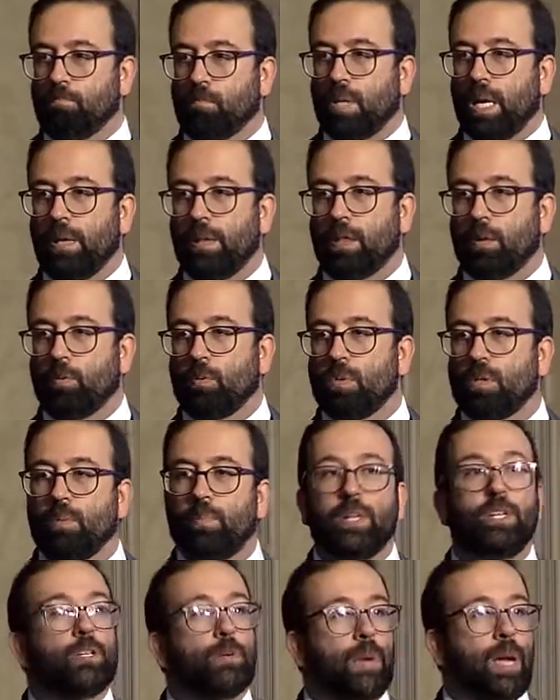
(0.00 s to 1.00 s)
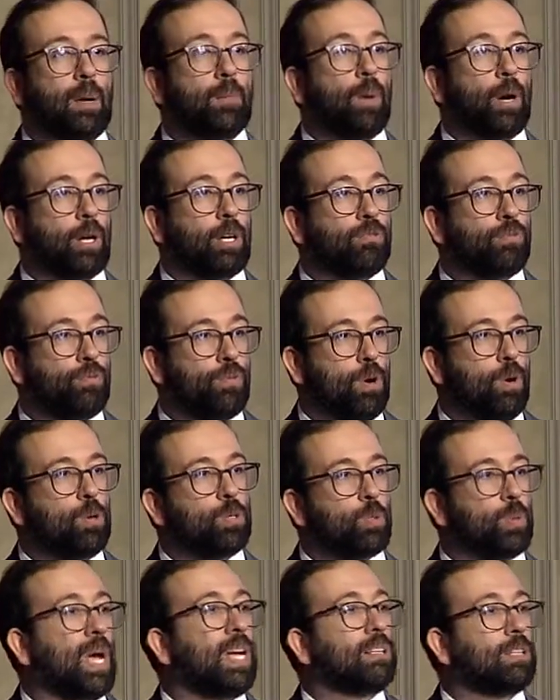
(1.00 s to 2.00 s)
Okay, the, the interbank market
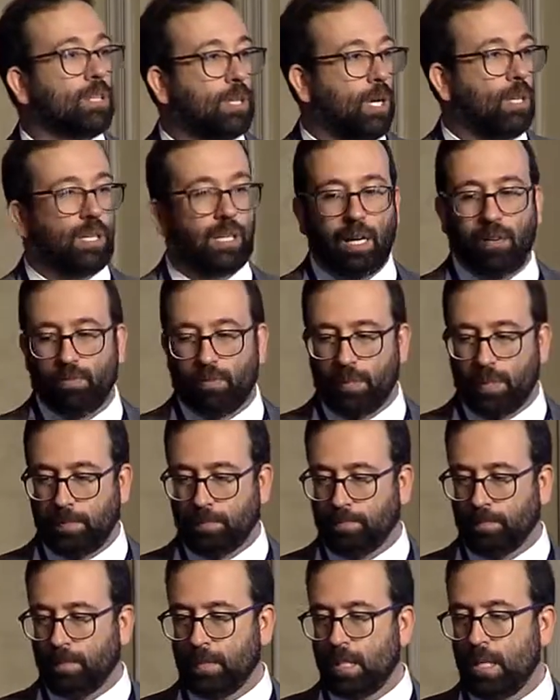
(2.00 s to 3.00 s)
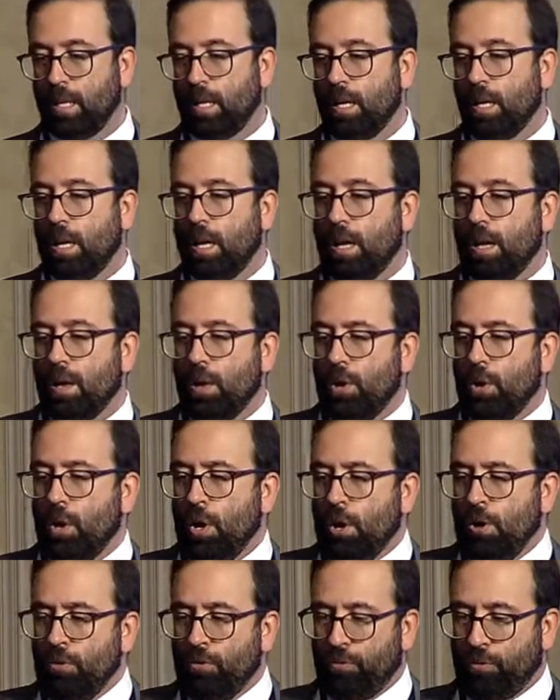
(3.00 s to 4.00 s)
froze, we had to call the government.
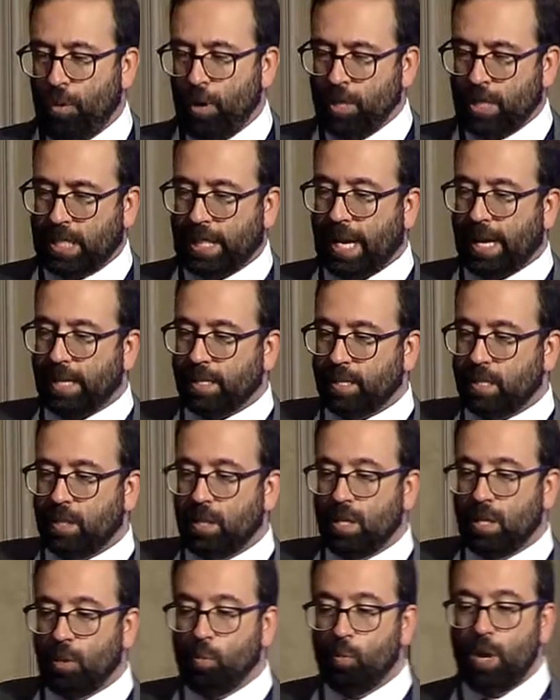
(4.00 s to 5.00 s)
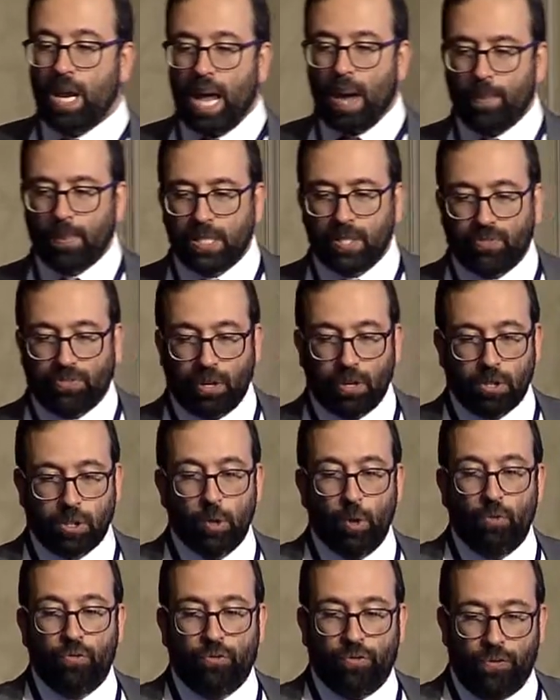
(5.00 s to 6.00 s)
First case, what happens if there's
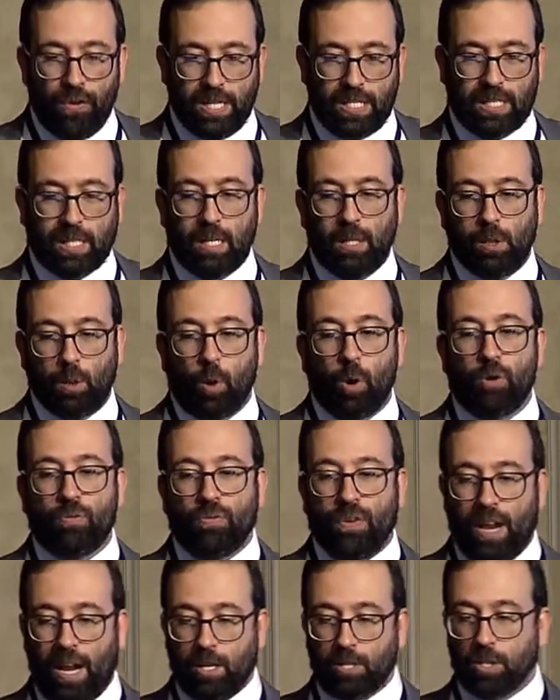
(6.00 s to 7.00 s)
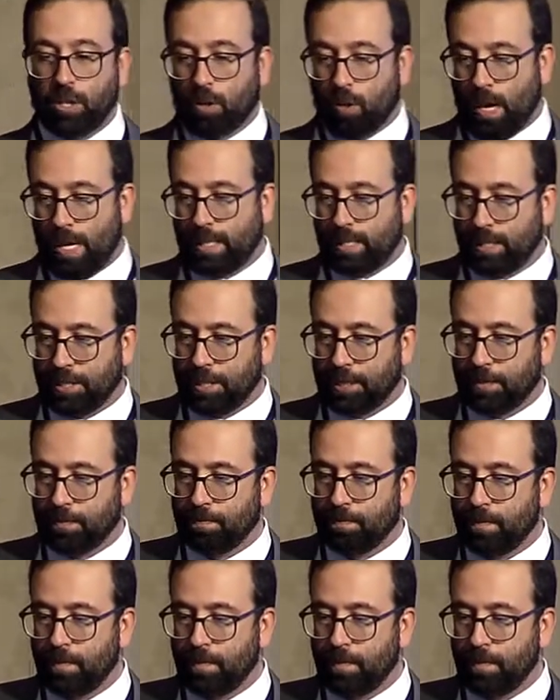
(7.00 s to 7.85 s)
no fiscal or financial crisis?